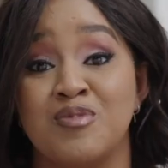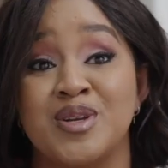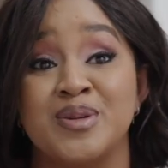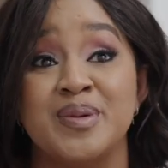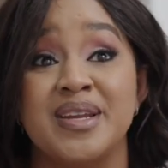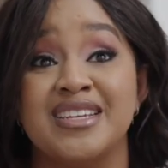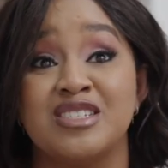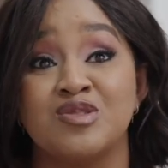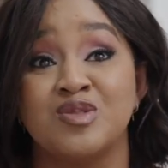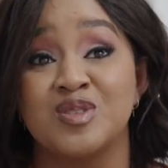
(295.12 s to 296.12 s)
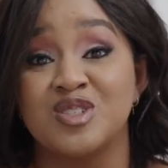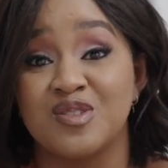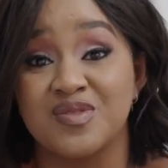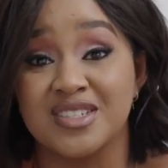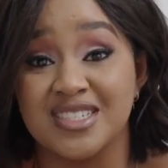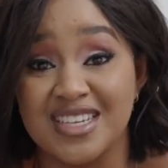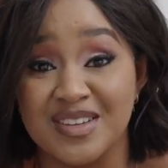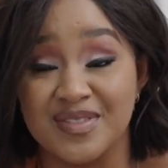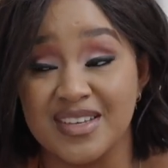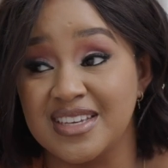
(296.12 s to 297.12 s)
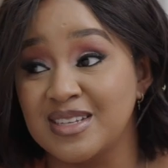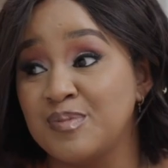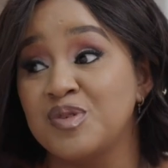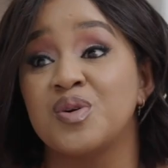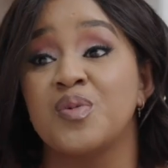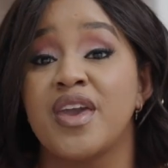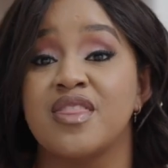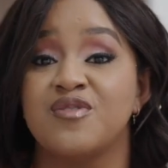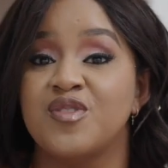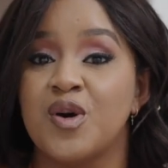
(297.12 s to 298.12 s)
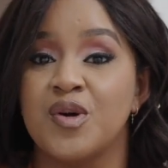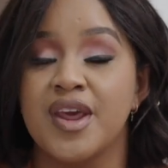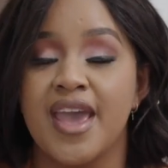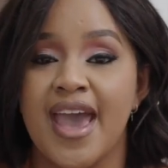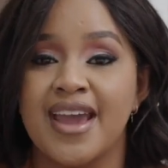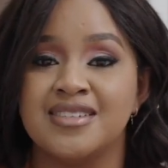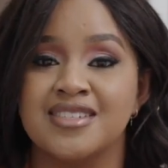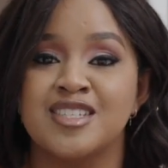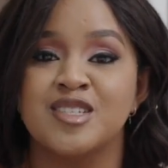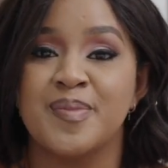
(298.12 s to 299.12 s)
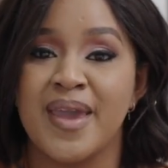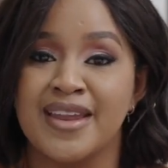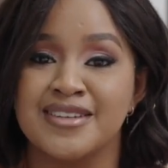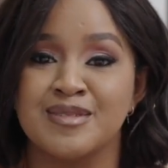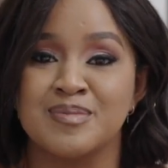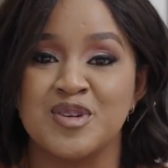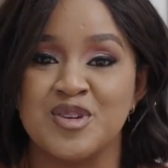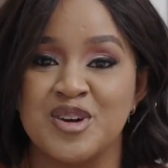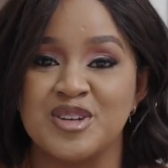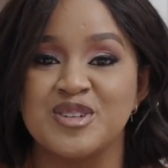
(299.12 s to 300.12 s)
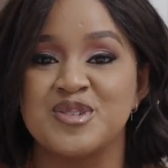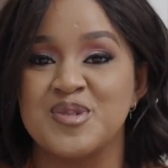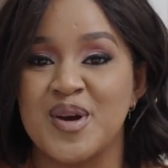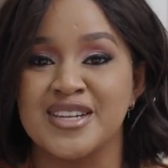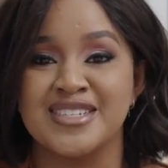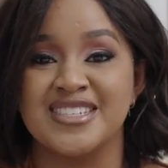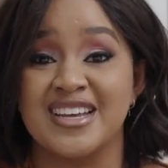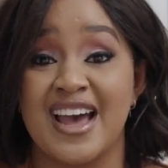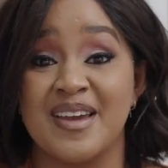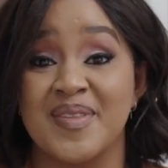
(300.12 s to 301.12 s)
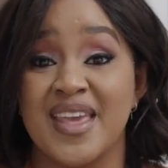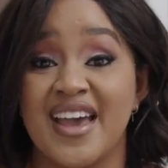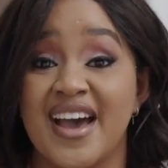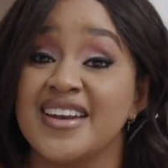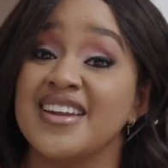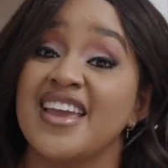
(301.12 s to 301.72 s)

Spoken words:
We do need to switch off the TV and put away the phone and just spend some good quality time under